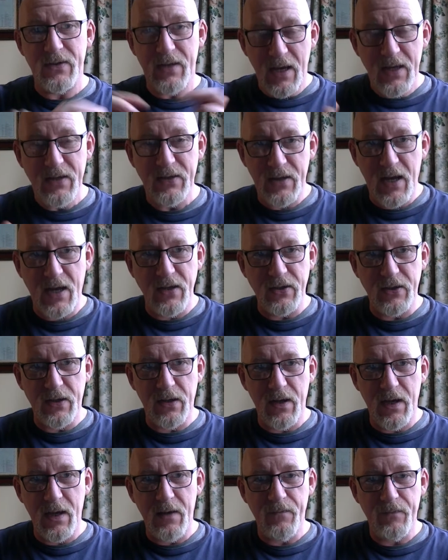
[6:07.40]

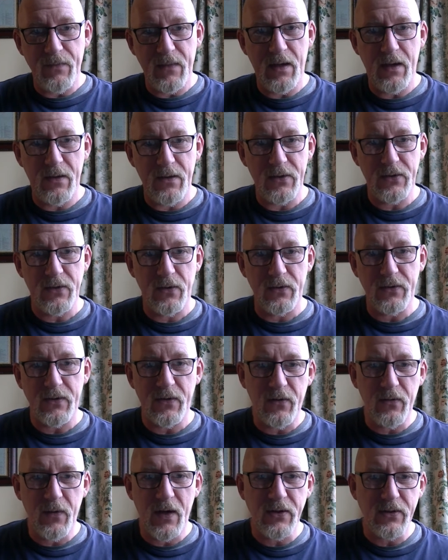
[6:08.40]
essentially are the sorts of
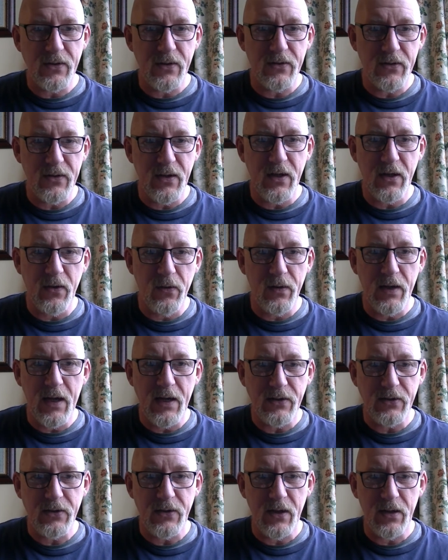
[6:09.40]
questions that you'll
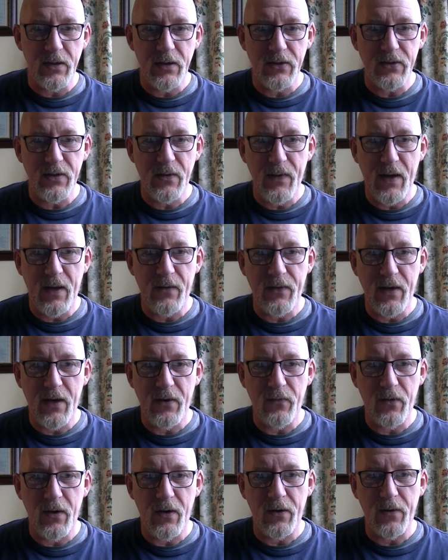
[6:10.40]
ask journalists about their
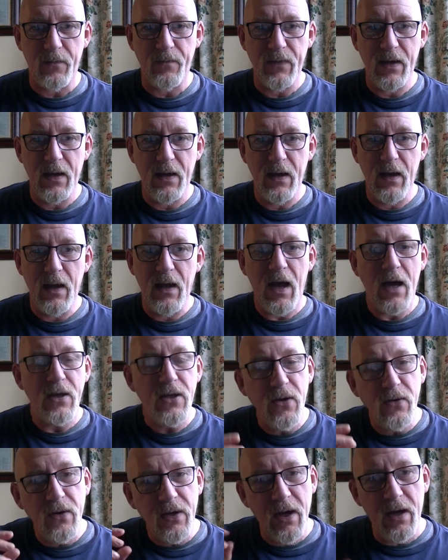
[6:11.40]
work. And
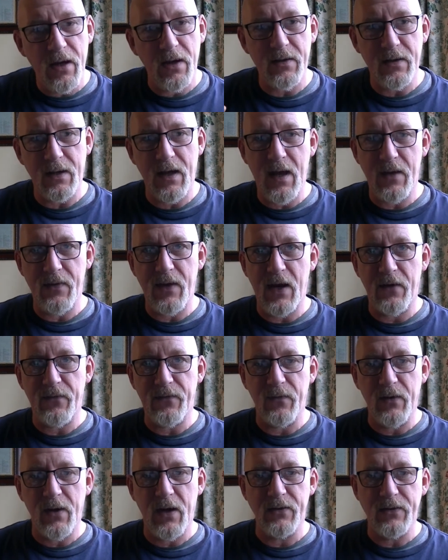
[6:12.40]
you can't get that
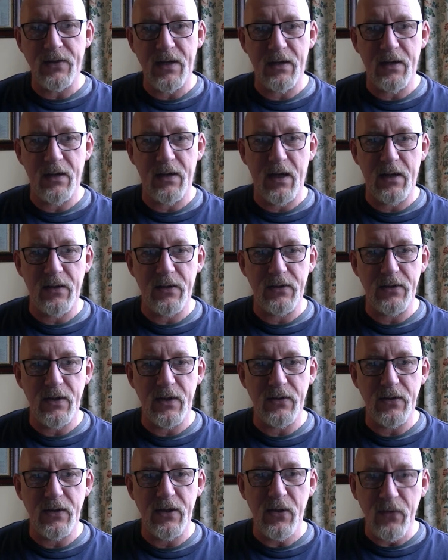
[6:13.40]
from content
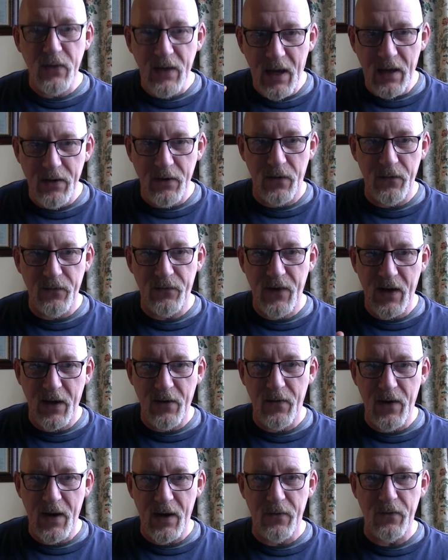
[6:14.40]
analysis. You cannot
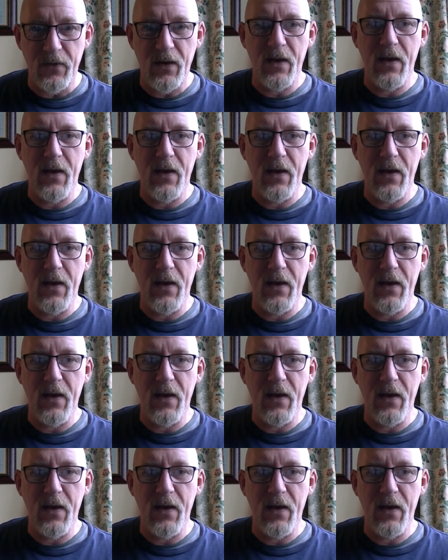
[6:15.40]
figure out